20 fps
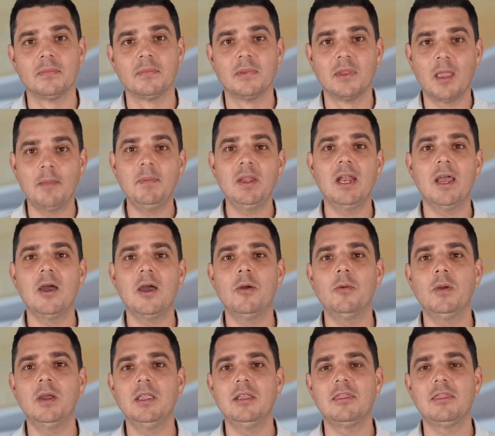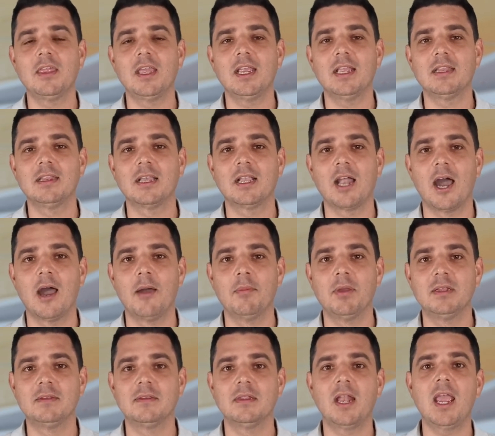Let me know what you think in the
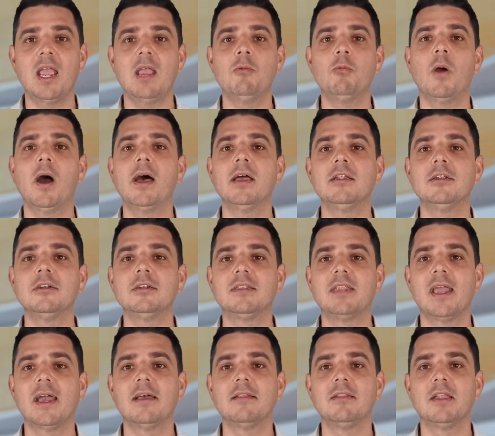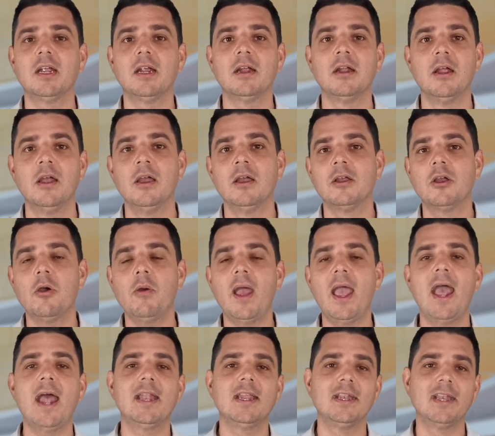comments. And hey, while you're down there, go
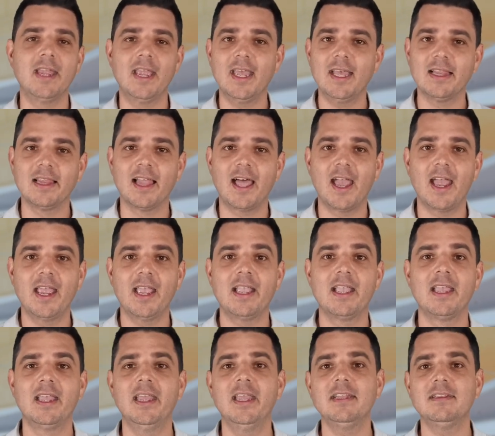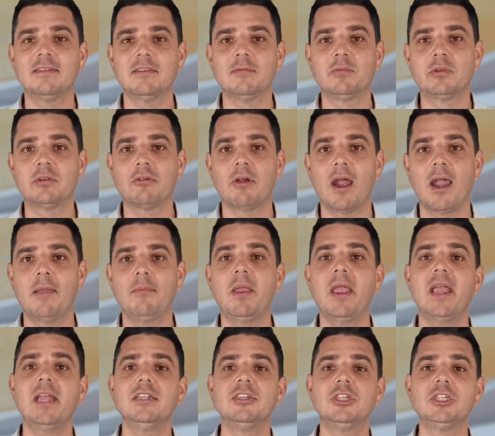ahead and hit like, hit subscribe,
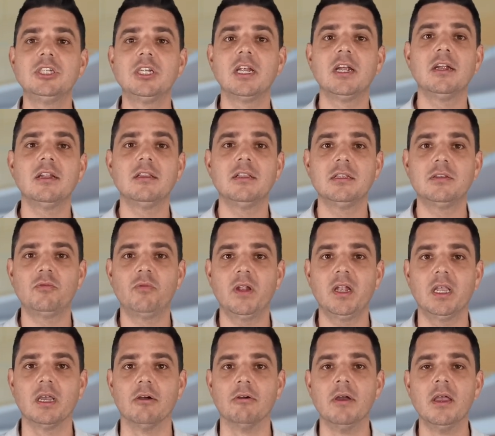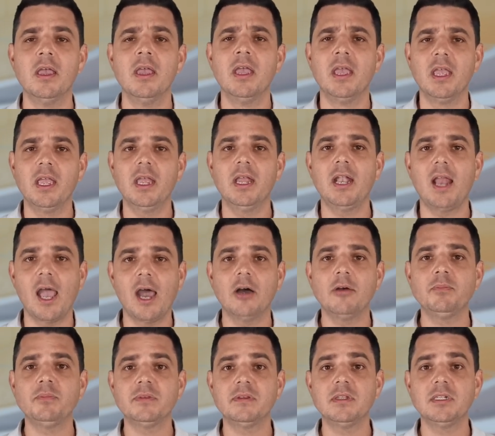and share this video. It
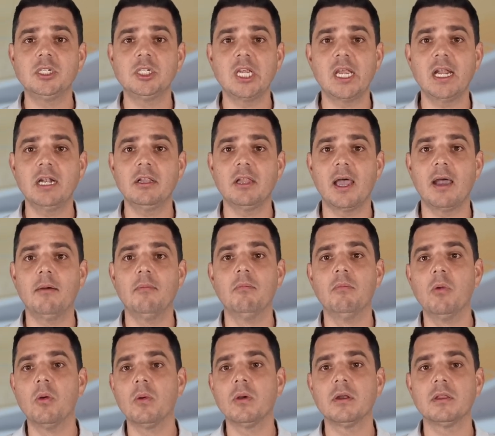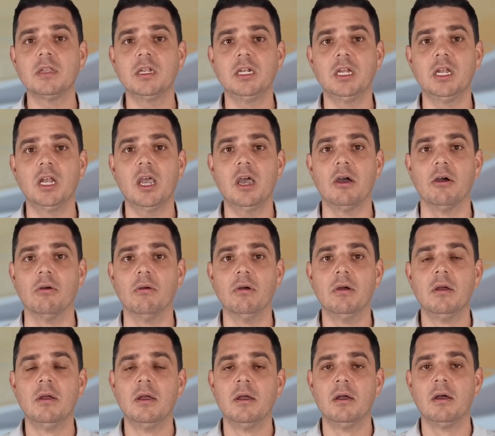helps the channel out more than you know.
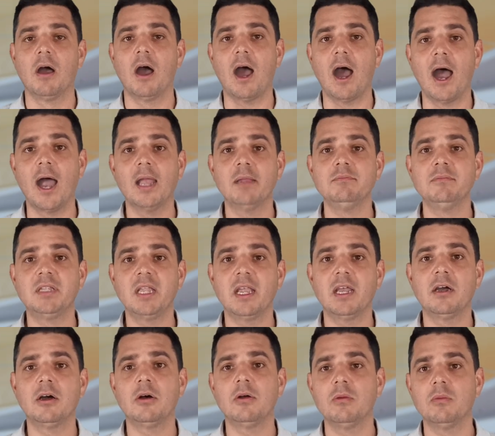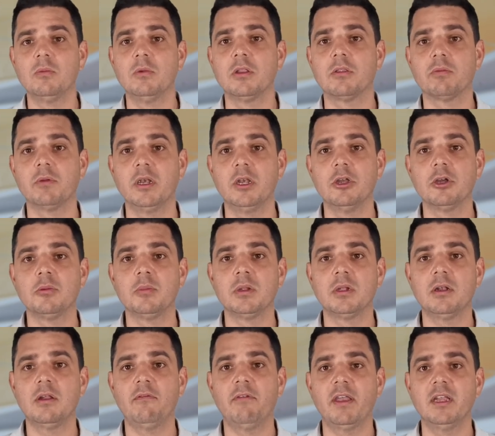I'm Dale with Renewable
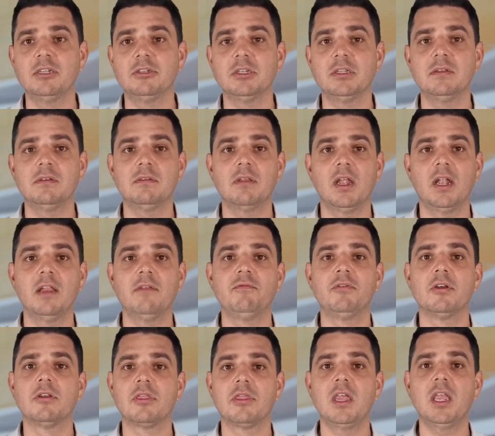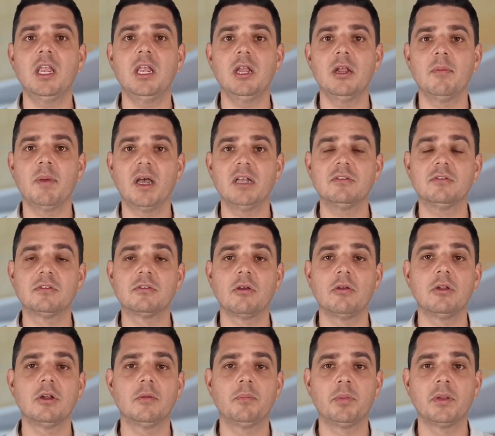Innovations, and if you're thinking about
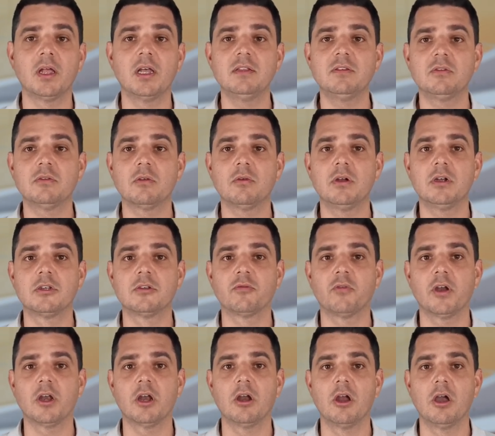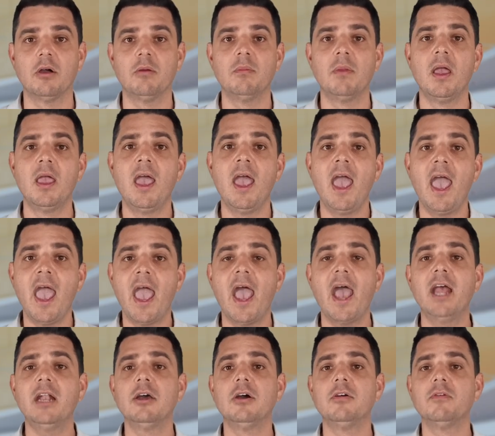solar plus storage for your home,
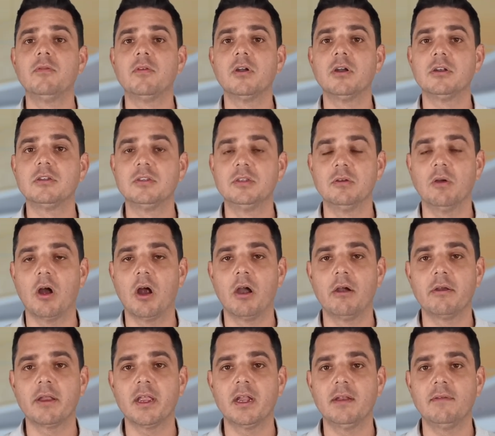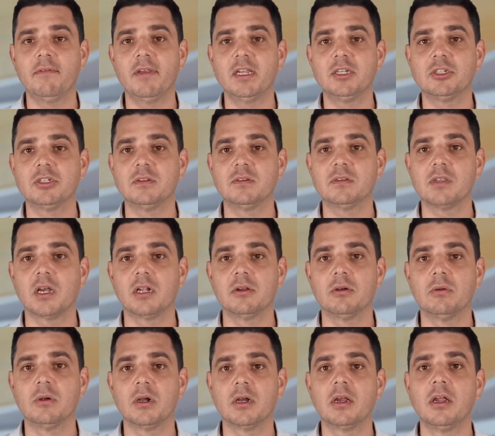head over to
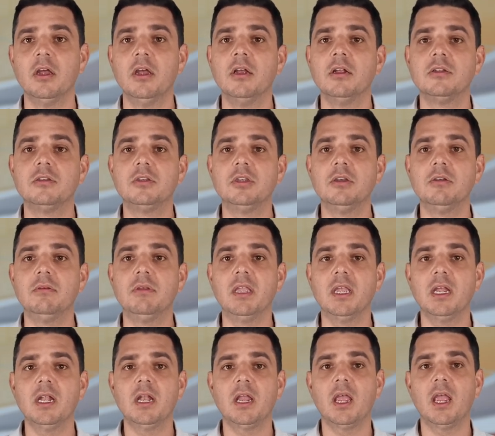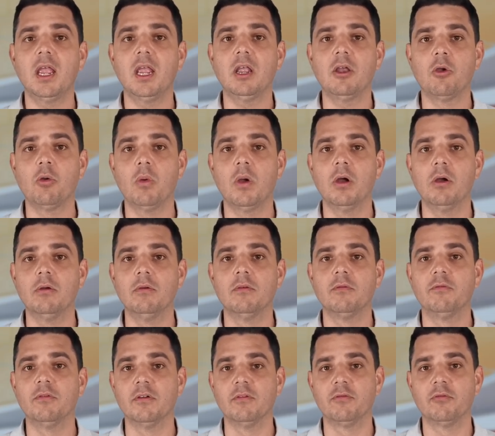reinnovations.org to get a quote
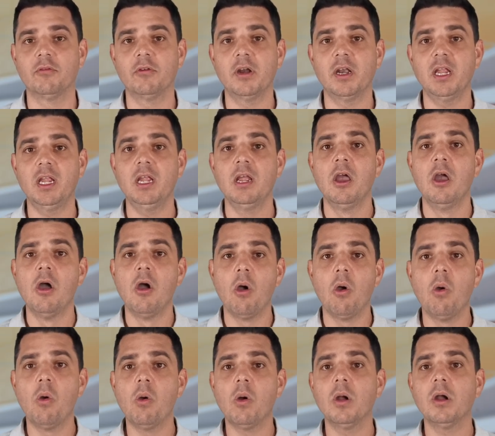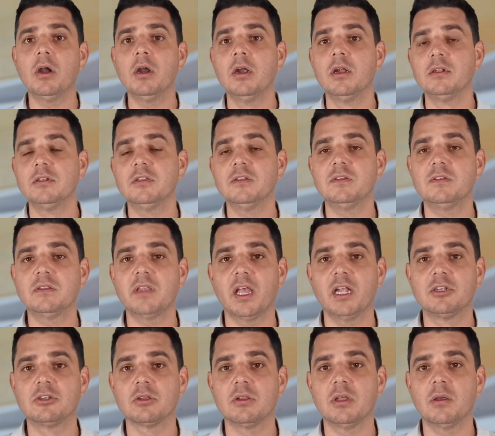for free or to
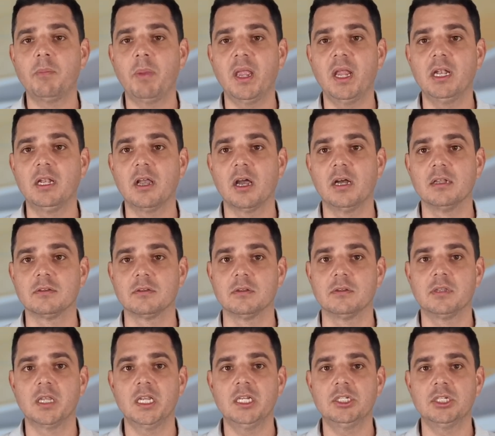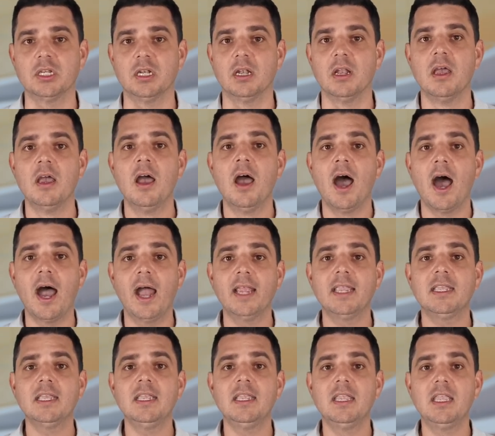schedule a paid consultation. I
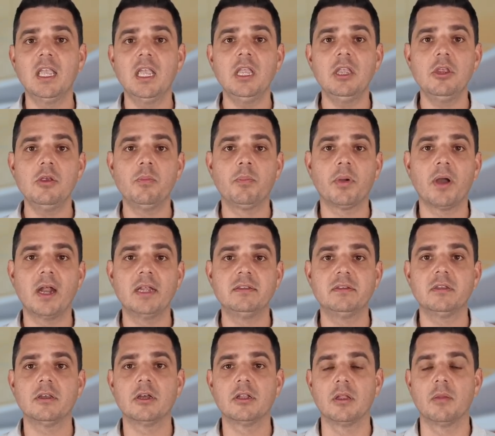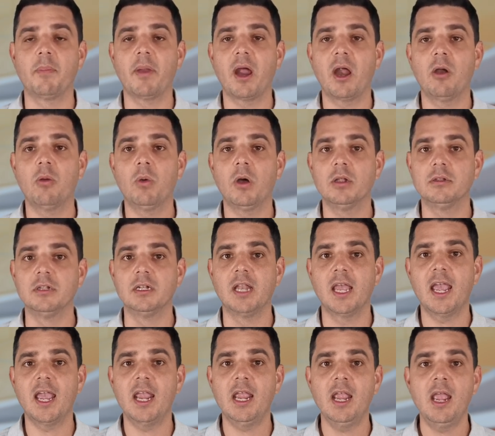can get you pricing on the Powerwall
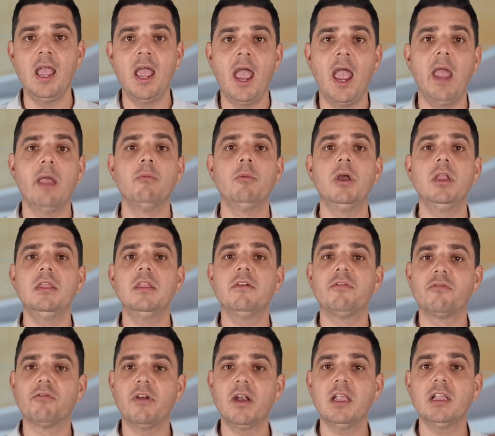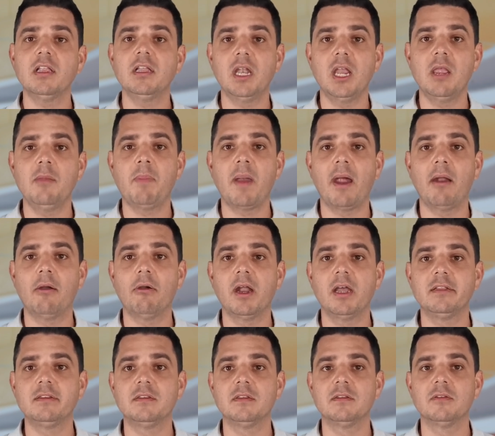today, and when the Franklin aPower
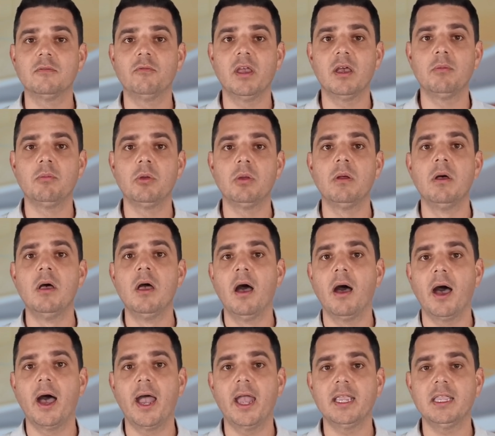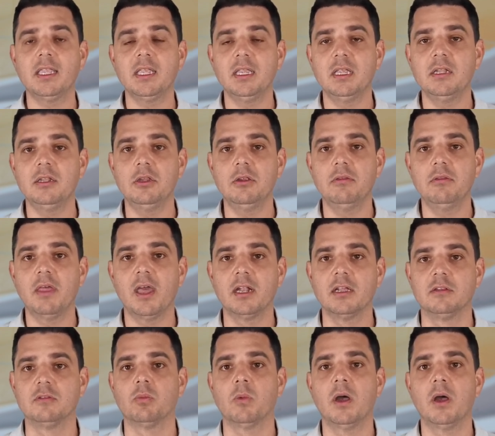S is available, I can get you that
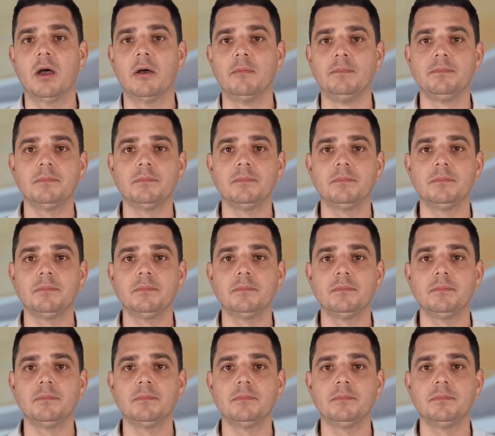as well.